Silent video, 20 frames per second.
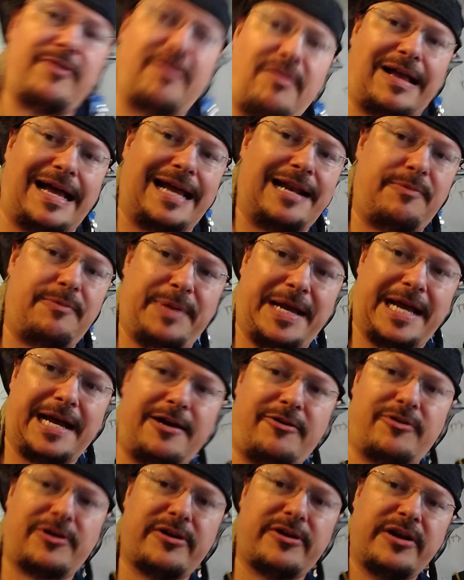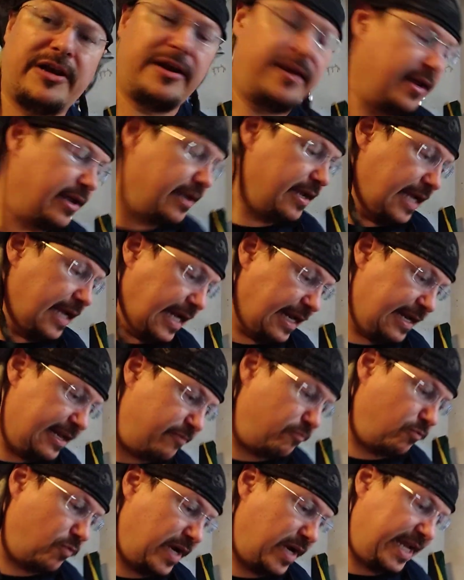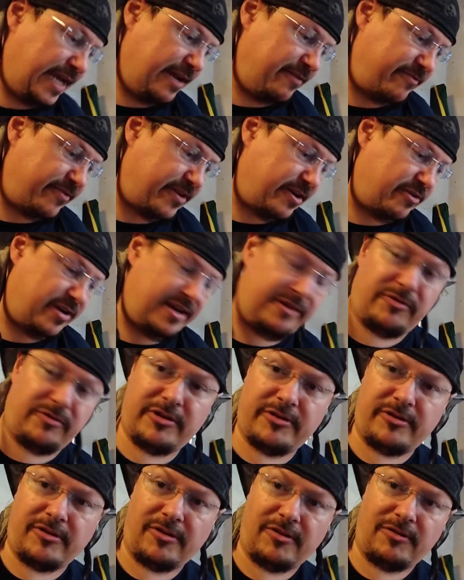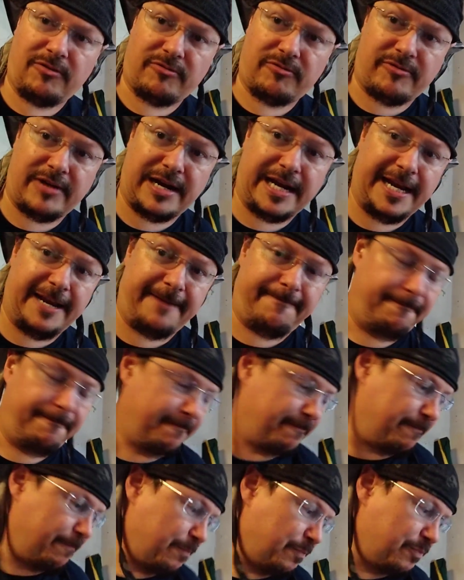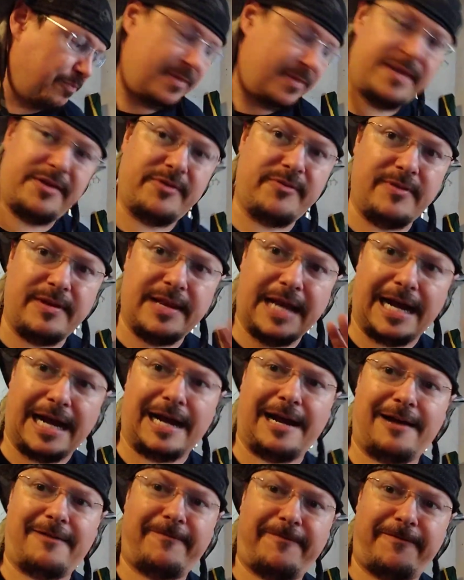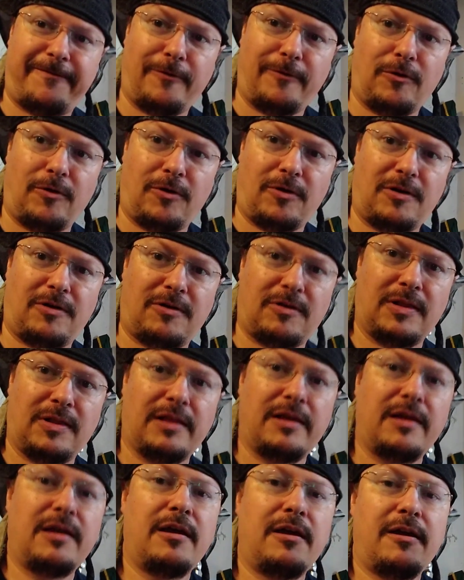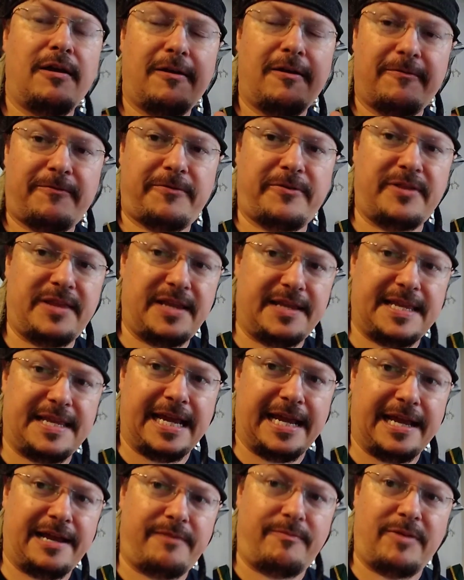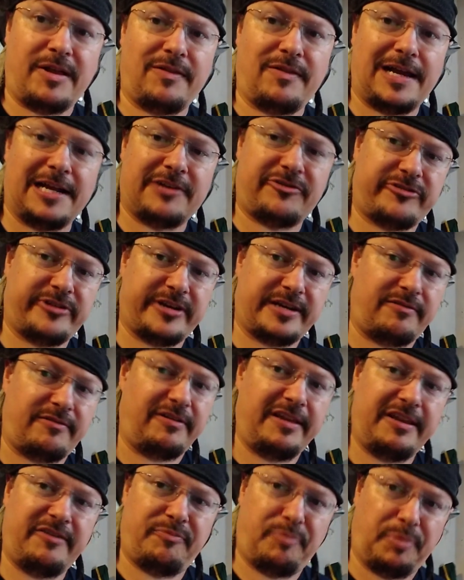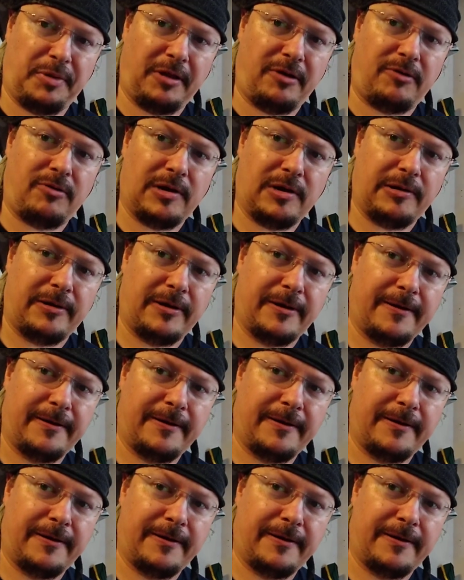a lot of power and they weigh very little, right? Do not fall for the damn electric leaf blower.